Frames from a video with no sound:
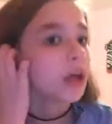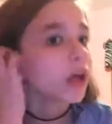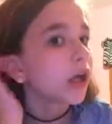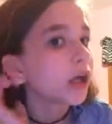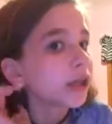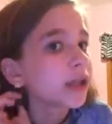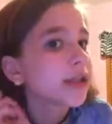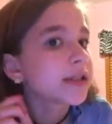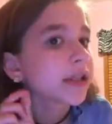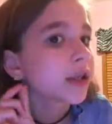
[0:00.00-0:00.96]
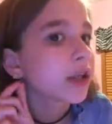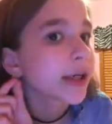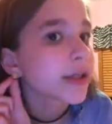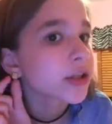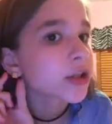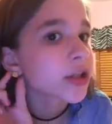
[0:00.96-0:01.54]
And these
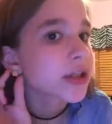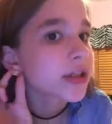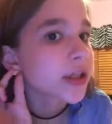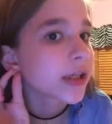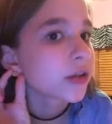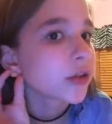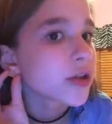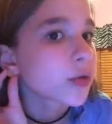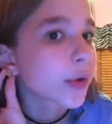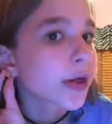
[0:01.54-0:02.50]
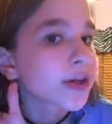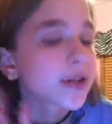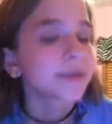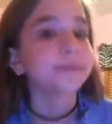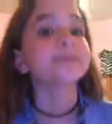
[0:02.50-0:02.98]
earrings are just like little squares.